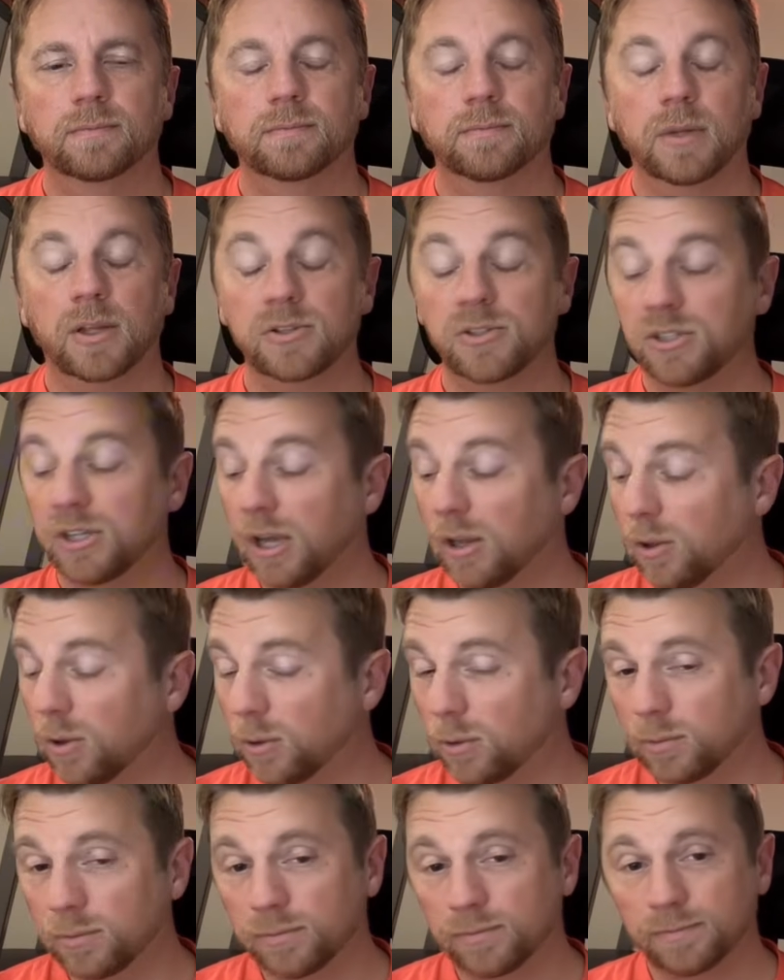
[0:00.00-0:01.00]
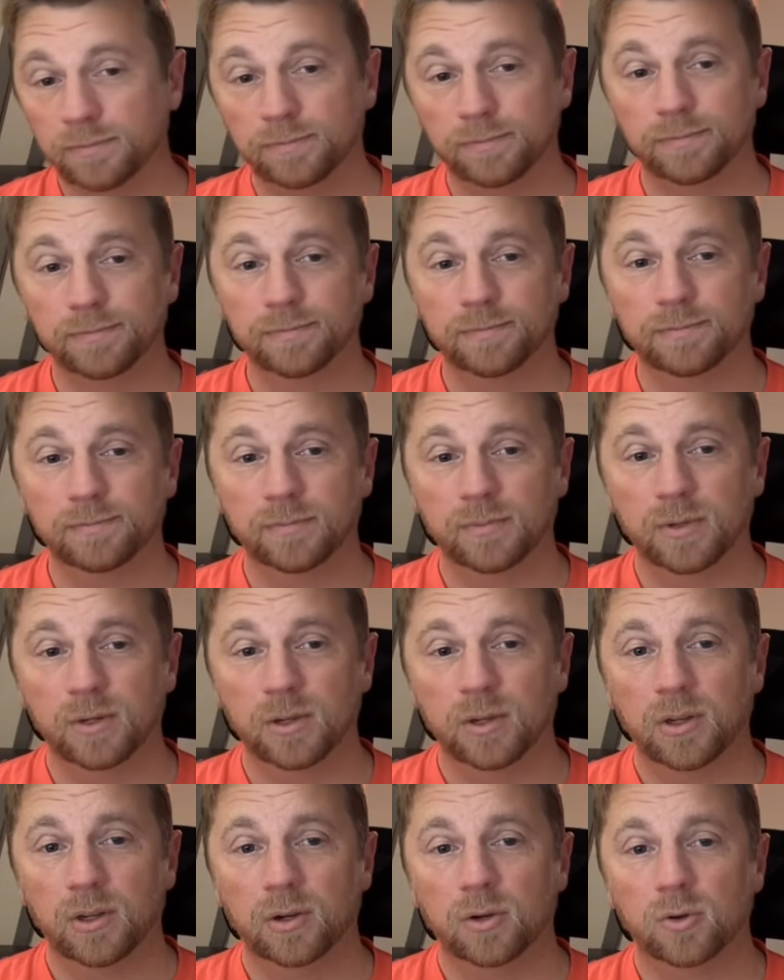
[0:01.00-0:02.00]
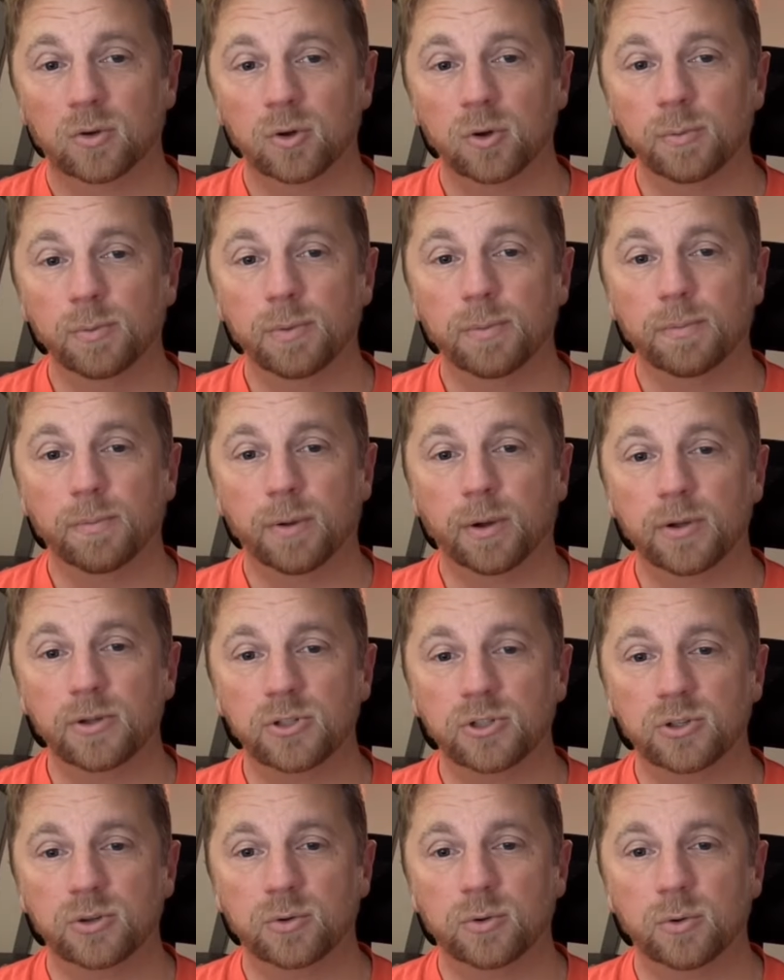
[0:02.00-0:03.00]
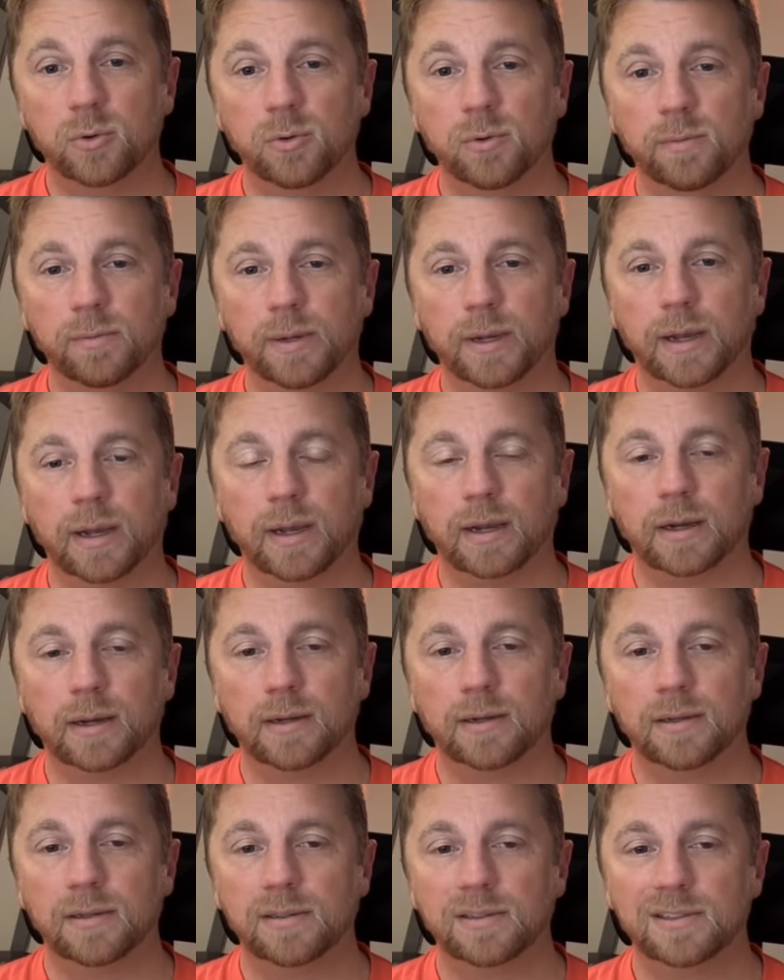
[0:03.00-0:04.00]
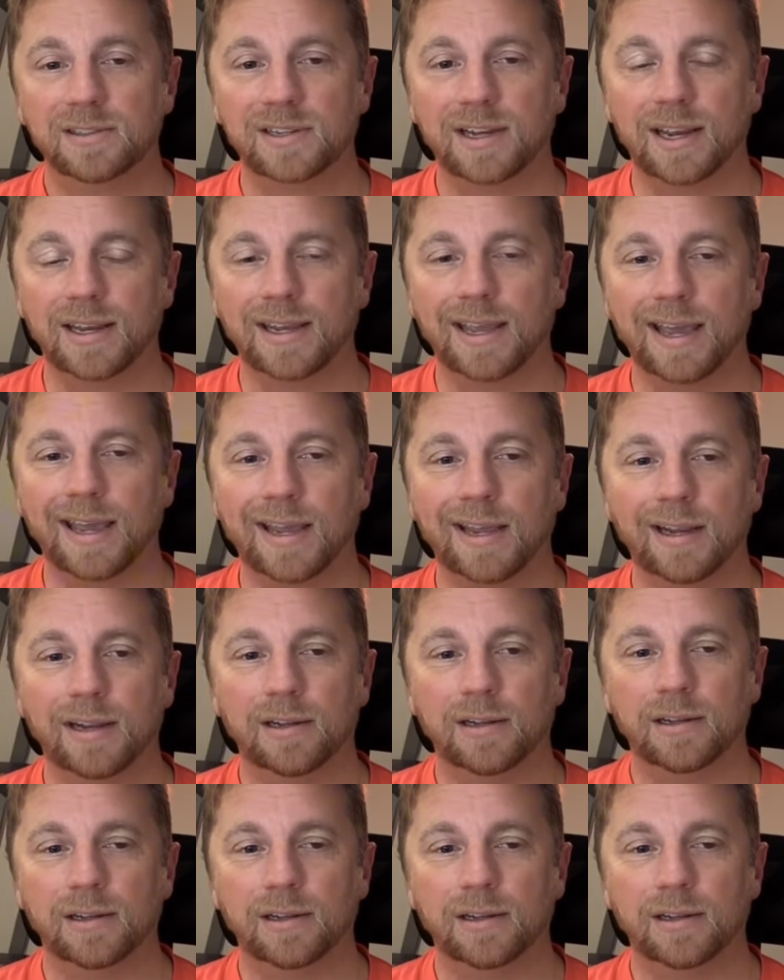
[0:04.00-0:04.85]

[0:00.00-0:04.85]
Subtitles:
That's yellow. Group, bunch, crew, and pack. Just like a gang.